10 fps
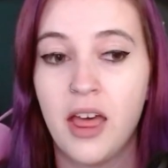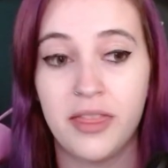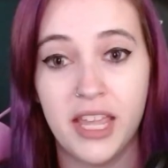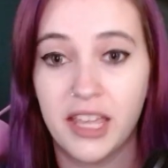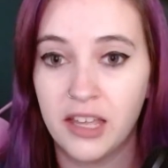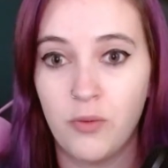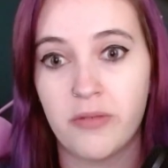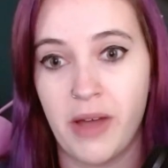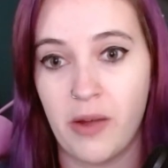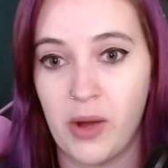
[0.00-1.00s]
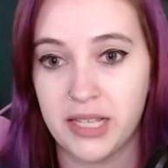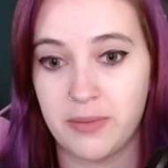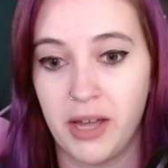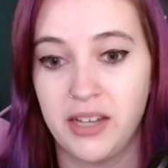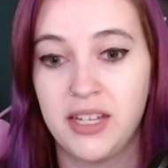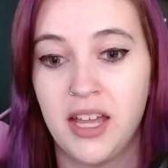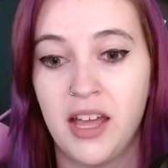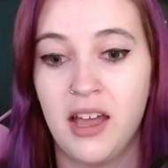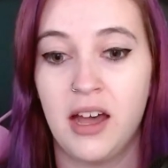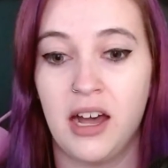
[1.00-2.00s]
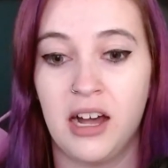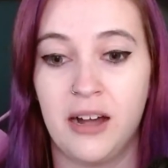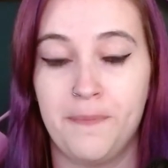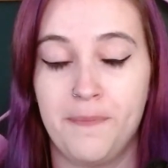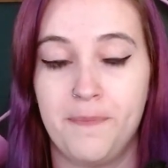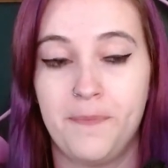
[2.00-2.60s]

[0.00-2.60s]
thinking with my wise mind. Um,